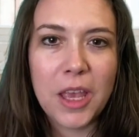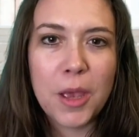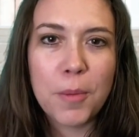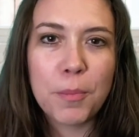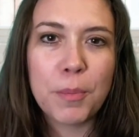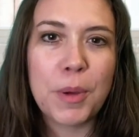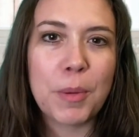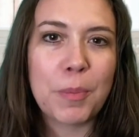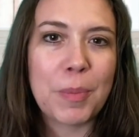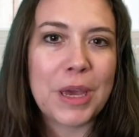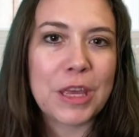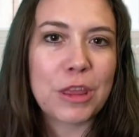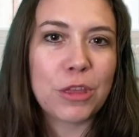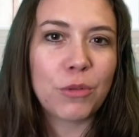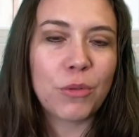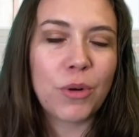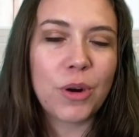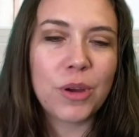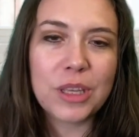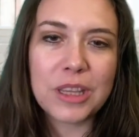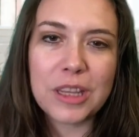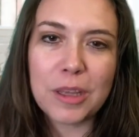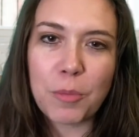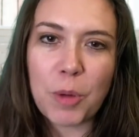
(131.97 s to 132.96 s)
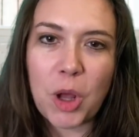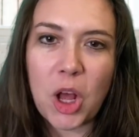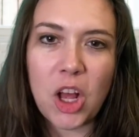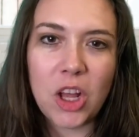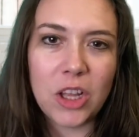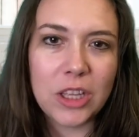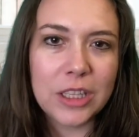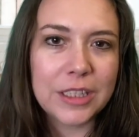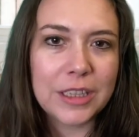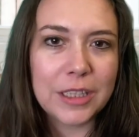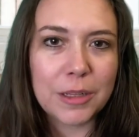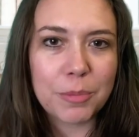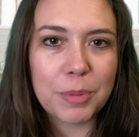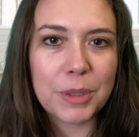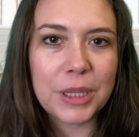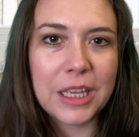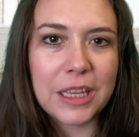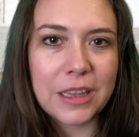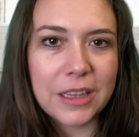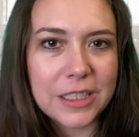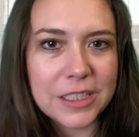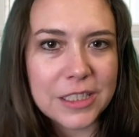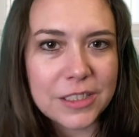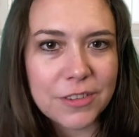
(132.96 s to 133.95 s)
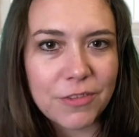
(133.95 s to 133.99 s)
But by throwing them all in the
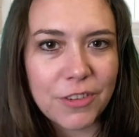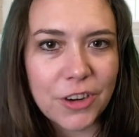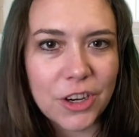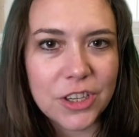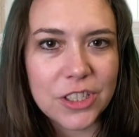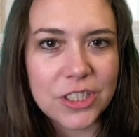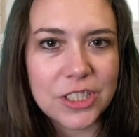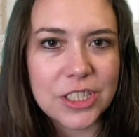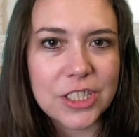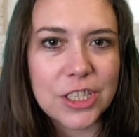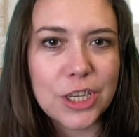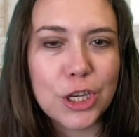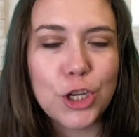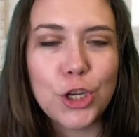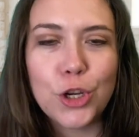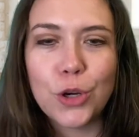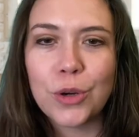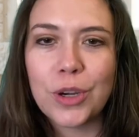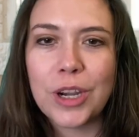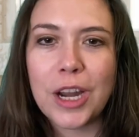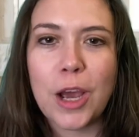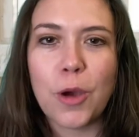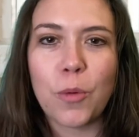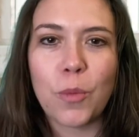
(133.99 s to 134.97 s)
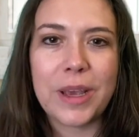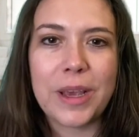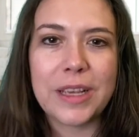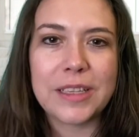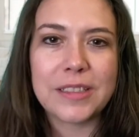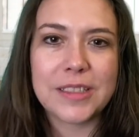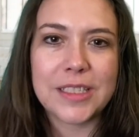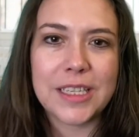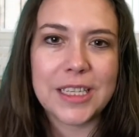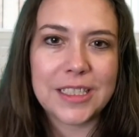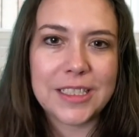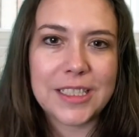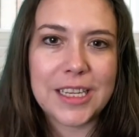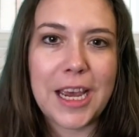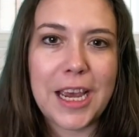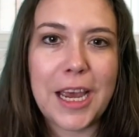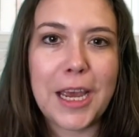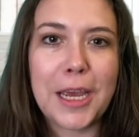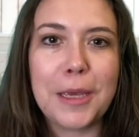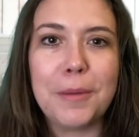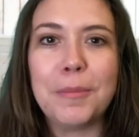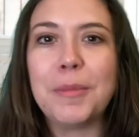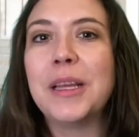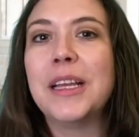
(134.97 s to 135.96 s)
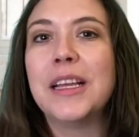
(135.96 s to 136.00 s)
playlist first, you're not wasting
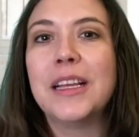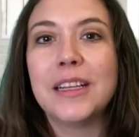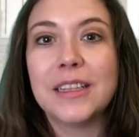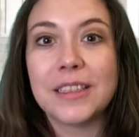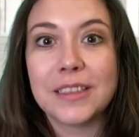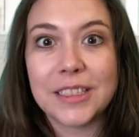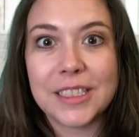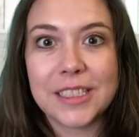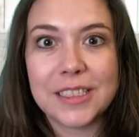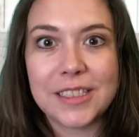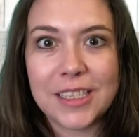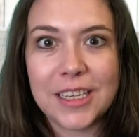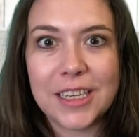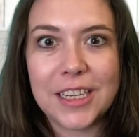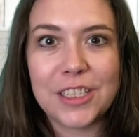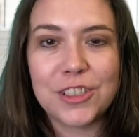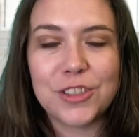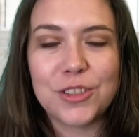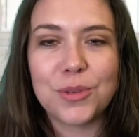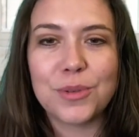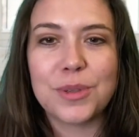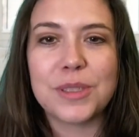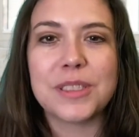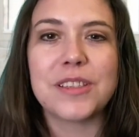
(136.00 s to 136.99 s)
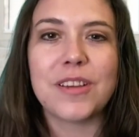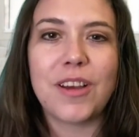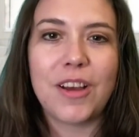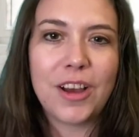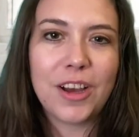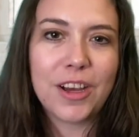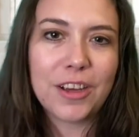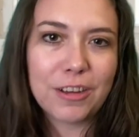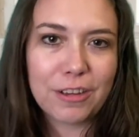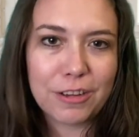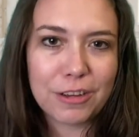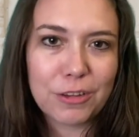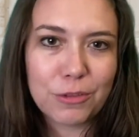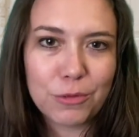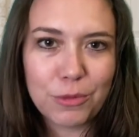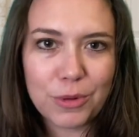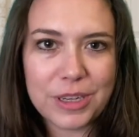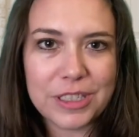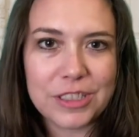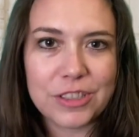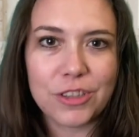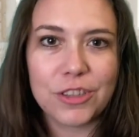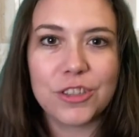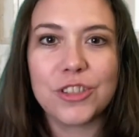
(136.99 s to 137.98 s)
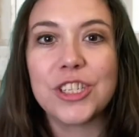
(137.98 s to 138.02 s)
time listening to a song,
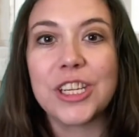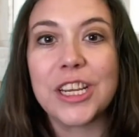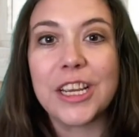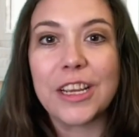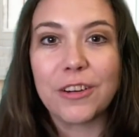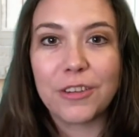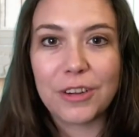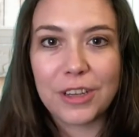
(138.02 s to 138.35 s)
researching.